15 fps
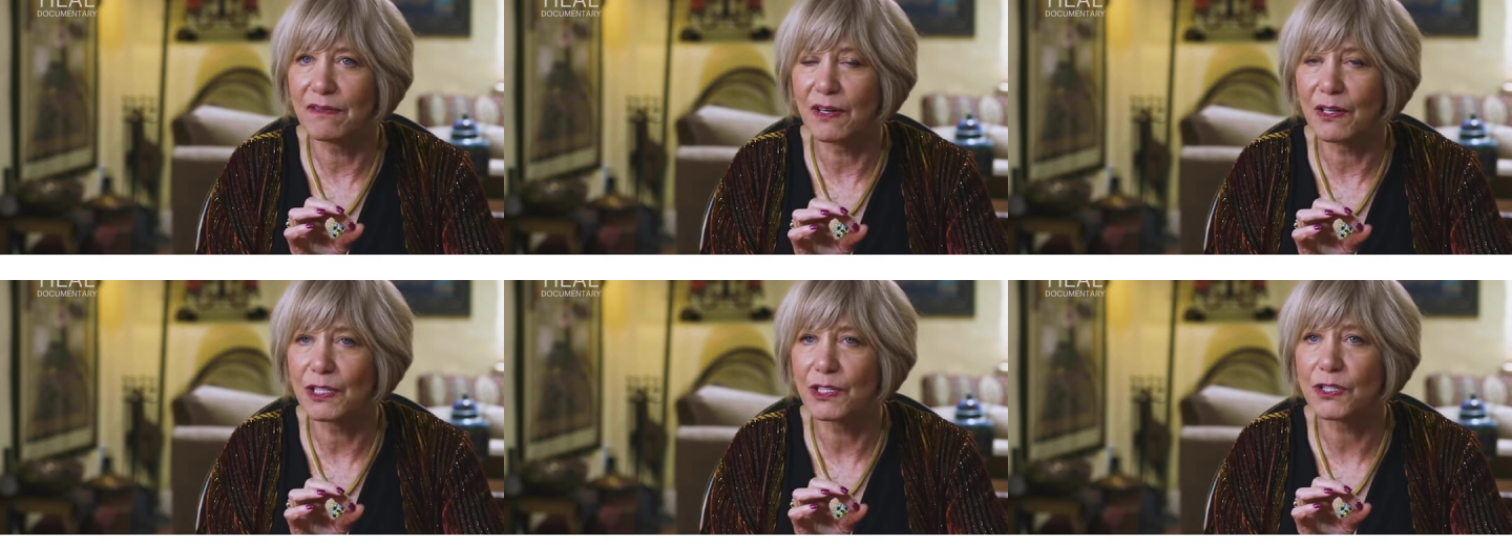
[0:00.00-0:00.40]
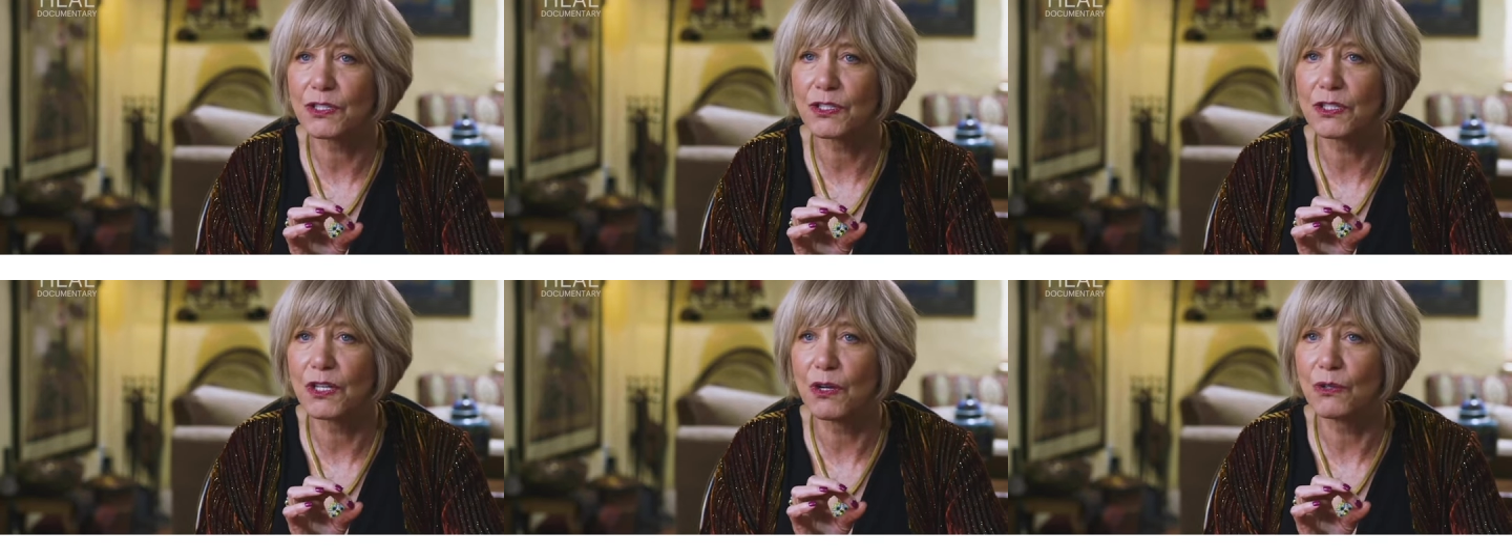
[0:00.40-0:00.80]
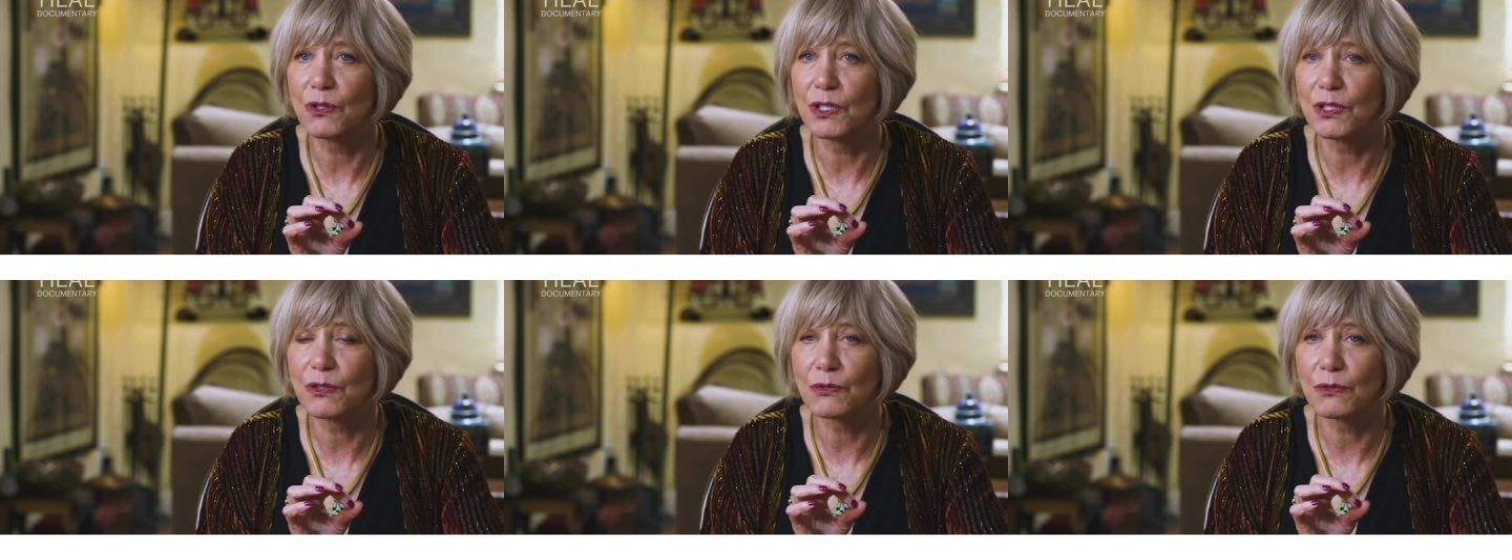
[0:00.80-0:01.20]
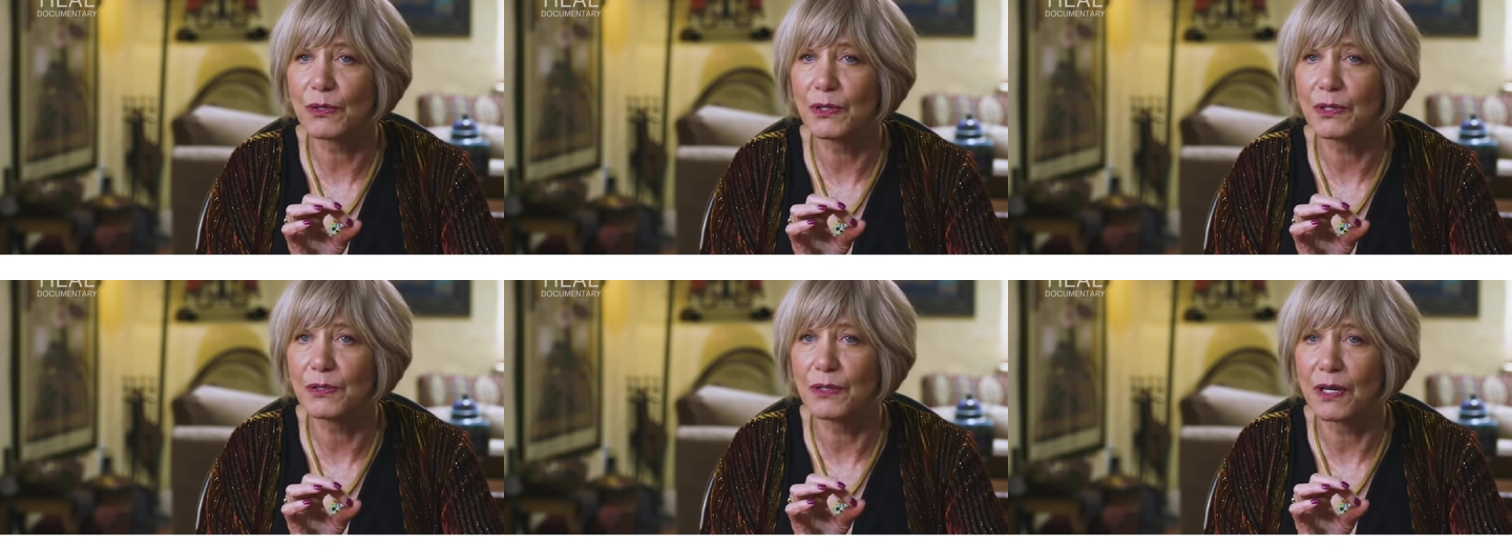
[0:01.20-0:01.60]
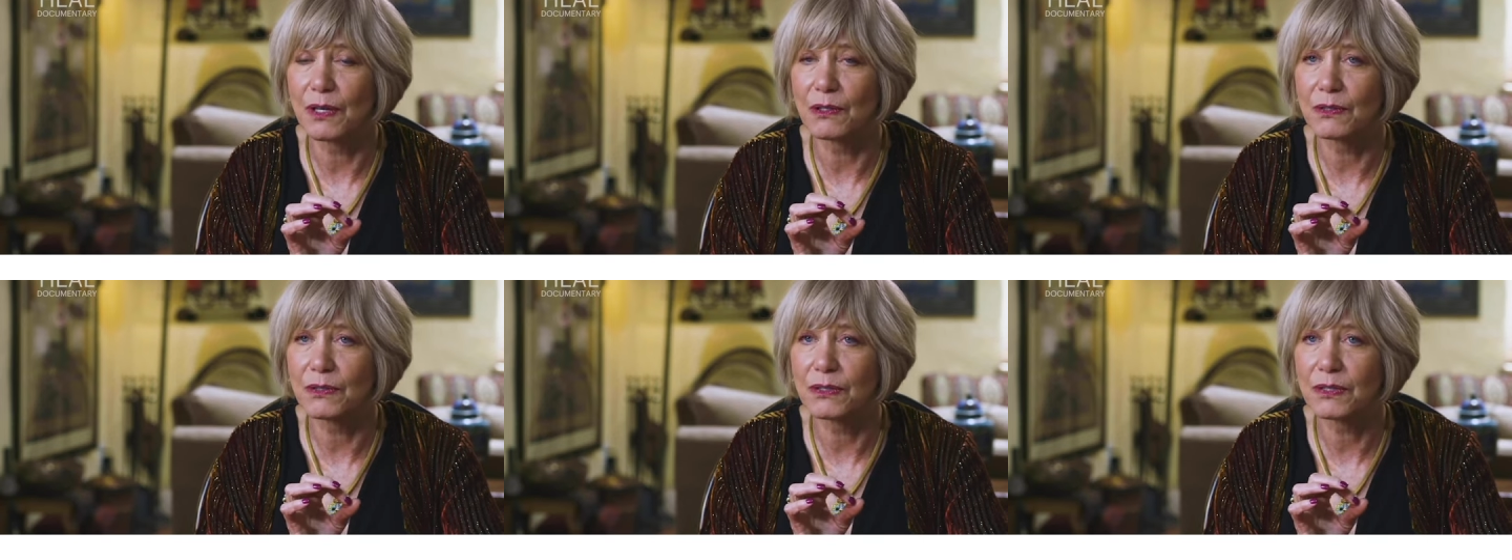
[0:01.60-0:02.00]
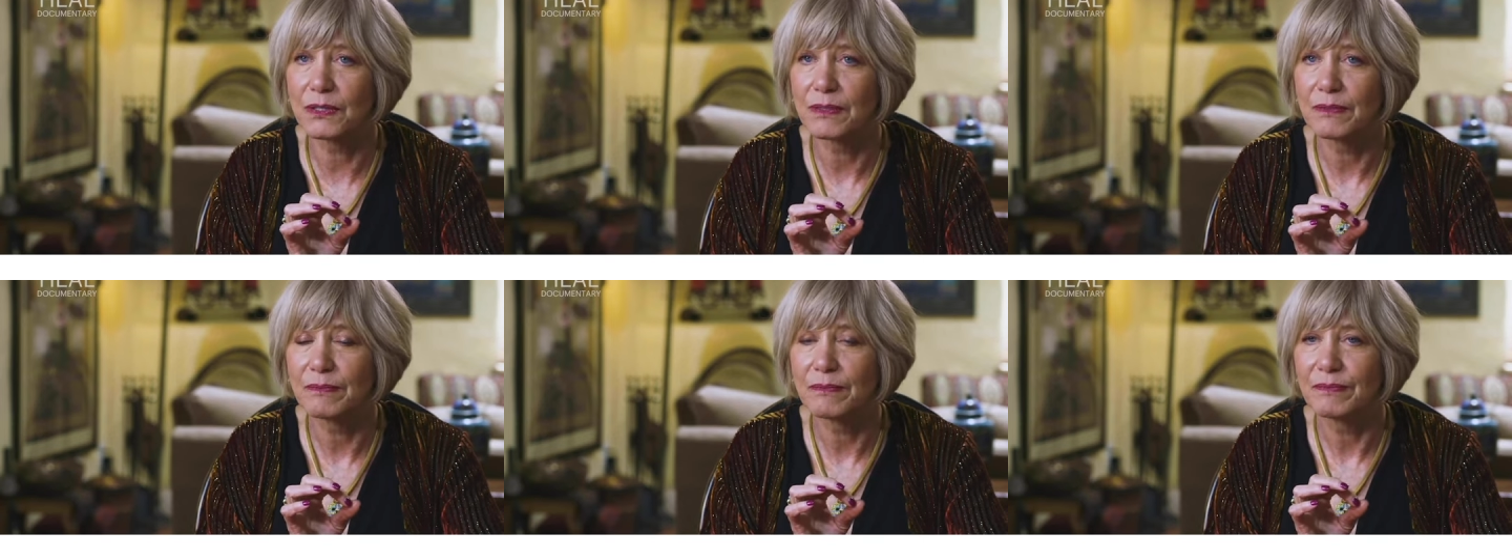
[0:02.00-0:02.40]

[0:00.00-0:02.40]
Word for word: very slowly through your nose.